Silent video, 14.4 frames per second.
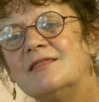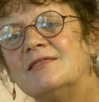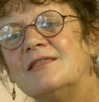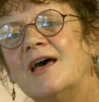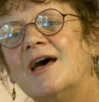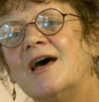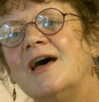
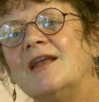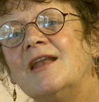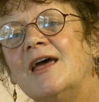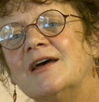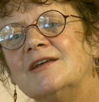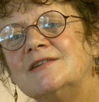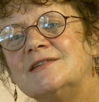that
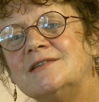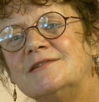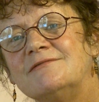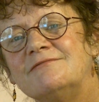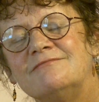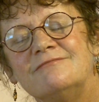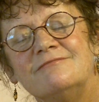
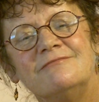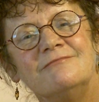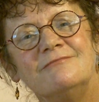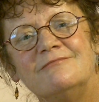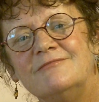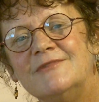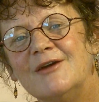has
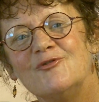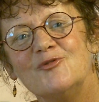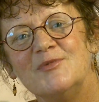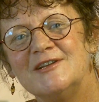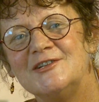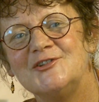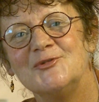never
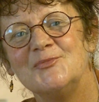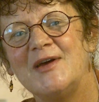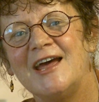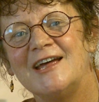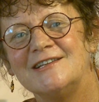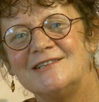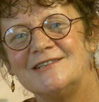been
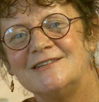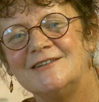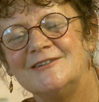surpassed.